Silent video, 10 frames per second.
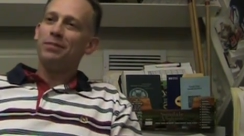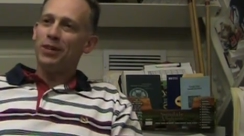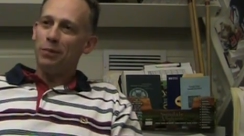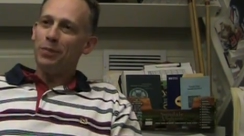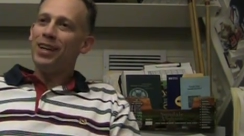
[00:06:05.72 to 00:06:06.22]

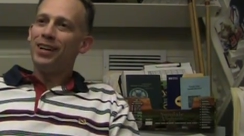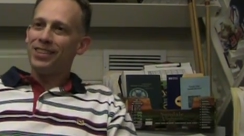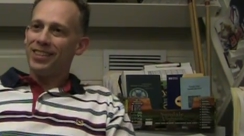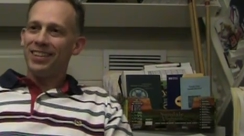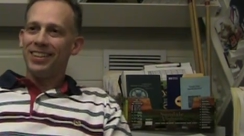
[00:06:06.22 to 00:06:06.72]
Tim
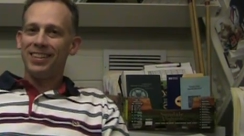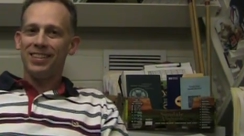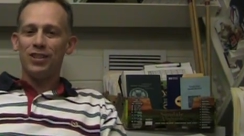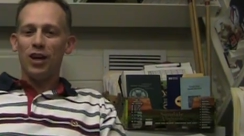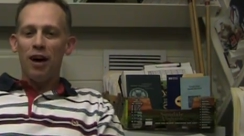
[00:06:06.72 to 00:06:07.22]
Peterson. He's a
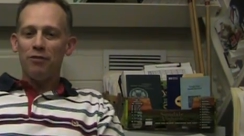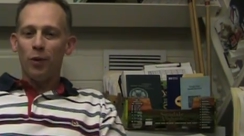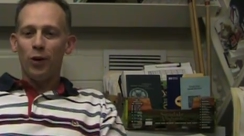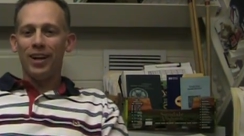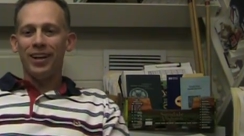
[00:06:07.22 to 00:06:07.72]

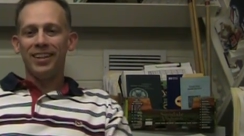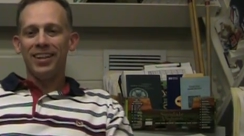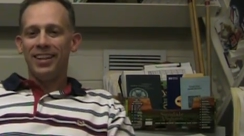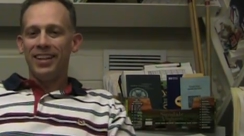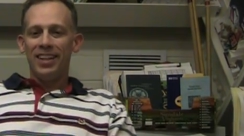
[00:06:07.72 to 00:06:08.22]
sophomore and
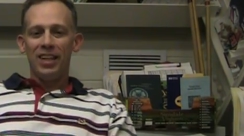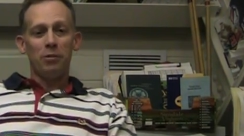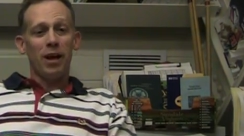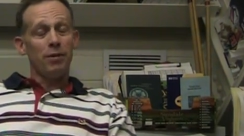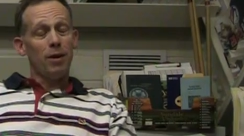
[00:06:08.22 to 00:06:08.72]
he
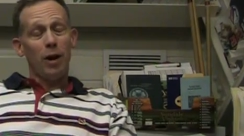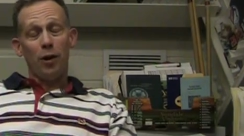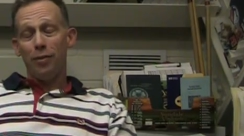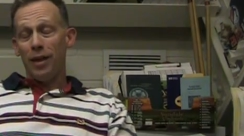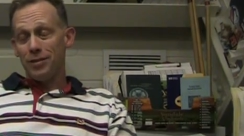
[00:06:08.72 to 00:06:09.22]
ran about
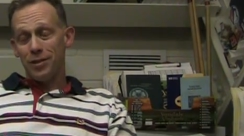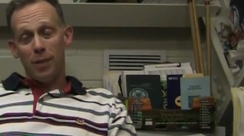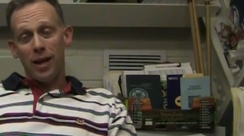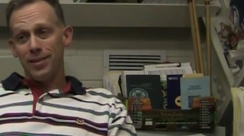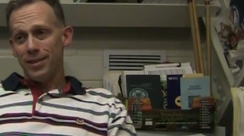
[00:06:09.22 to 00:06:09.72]
1,000
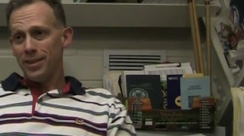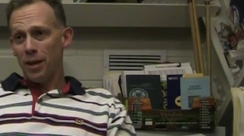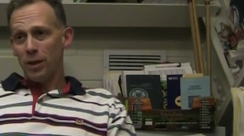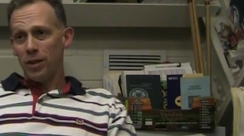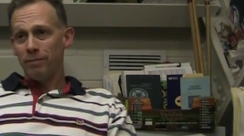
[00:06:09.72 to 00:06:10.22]
miles this
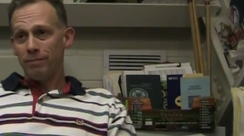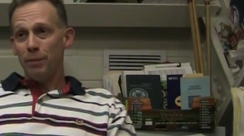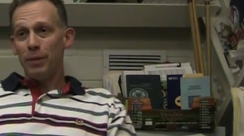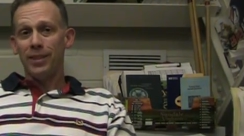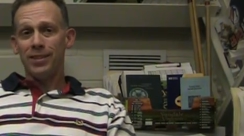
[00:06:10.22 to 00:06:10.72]
summer. I
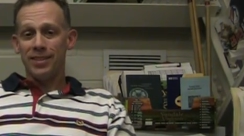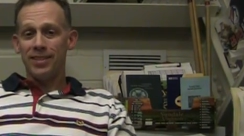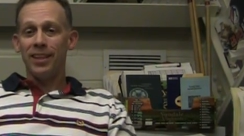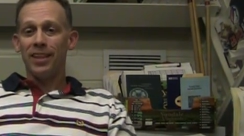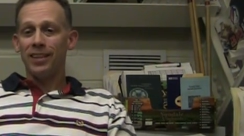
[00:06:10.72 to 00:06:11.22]
mean, this is
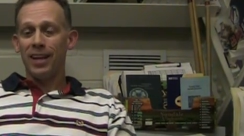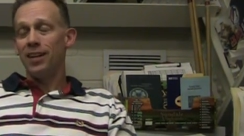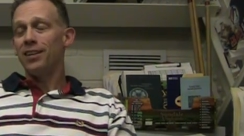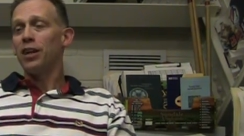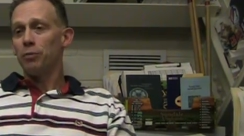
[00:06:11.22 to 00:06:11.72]
in the kind of
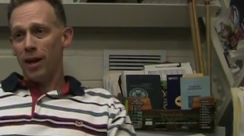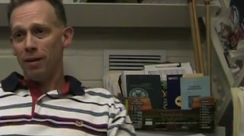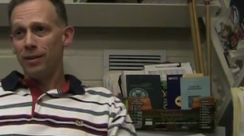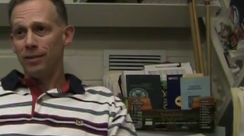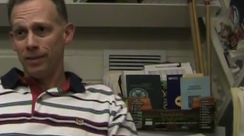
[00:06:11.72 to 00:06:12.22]
Nick
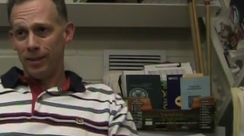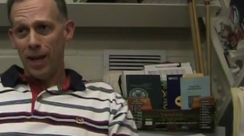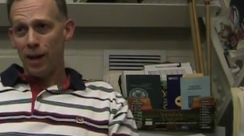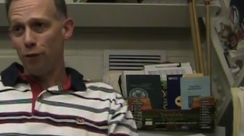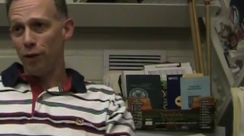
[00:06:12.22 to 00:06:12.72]
Myron
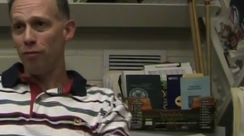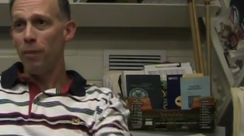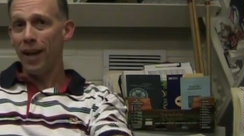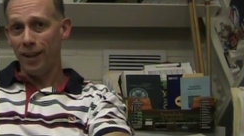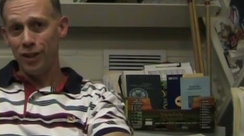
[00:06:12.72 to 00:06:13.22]
category of
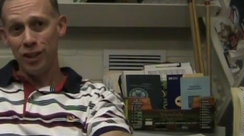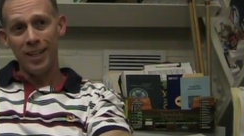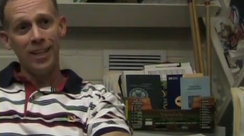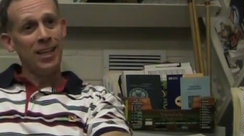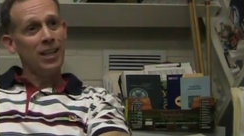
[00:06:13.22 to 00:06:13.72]
mileage.
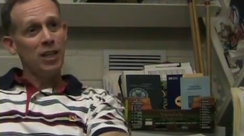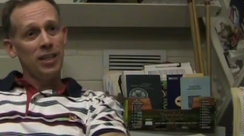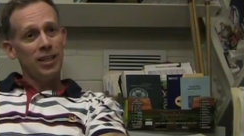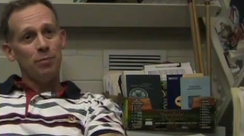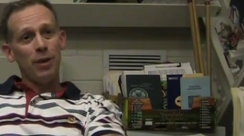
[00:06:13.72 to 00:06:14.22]

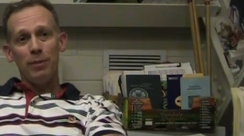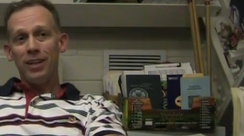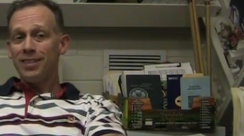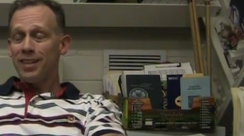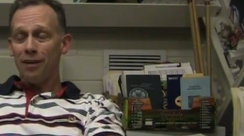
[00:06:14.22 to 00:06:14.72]
He maybe
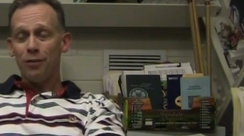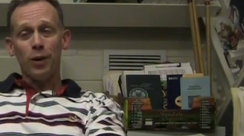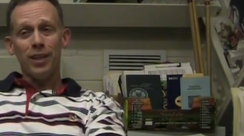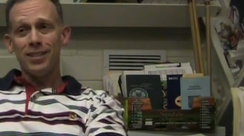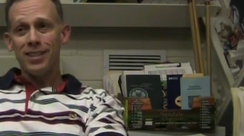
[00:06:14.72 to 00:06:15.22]
doesn't have
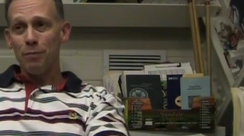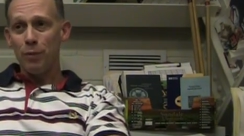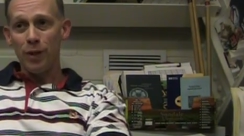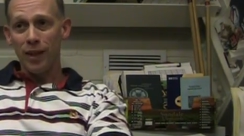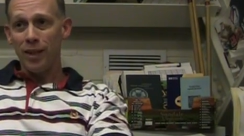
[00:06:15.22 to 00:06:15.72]
quite the same
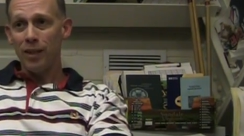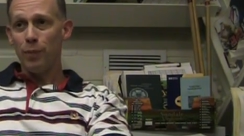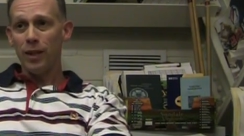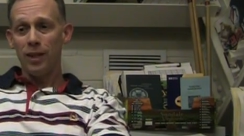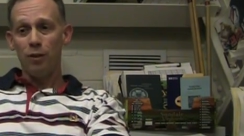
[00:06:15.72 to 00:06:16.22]
ability,
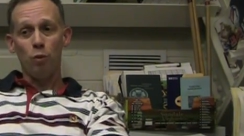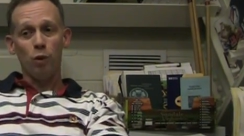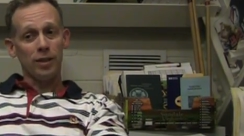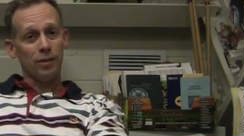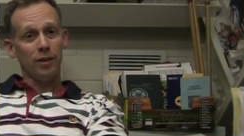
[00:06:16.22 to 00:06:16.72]
but he
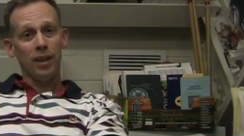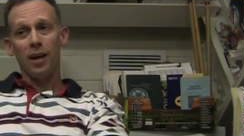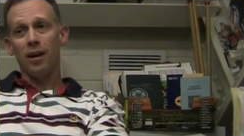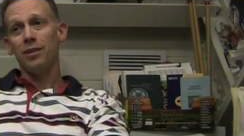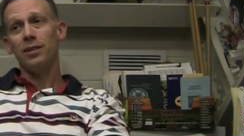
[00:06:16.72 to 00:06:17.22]
worked really
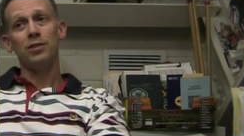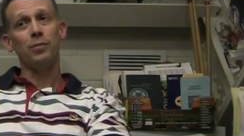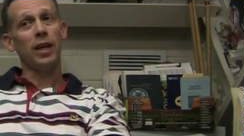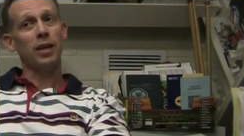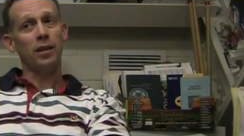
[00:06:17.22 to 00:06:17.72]
hard and he's
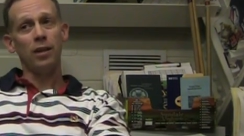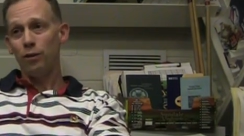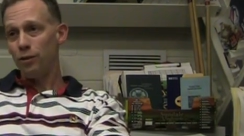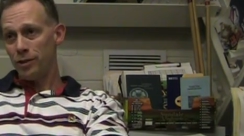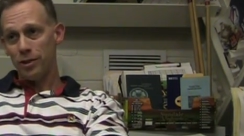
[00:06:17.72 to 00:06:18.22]
making
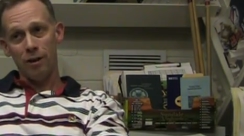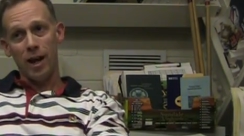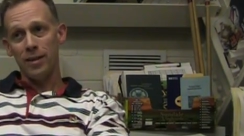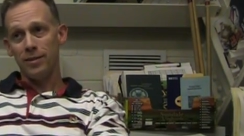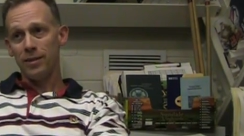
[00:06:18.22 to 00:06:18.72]
huge strides.